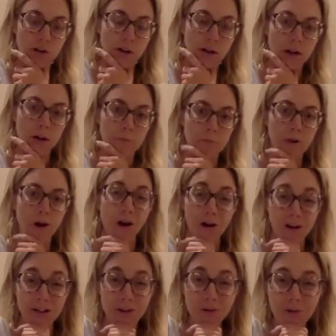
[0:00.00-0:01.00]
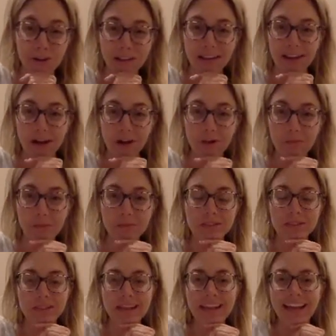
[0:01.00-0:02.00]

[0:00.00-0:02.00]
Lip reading: Cardio really helps.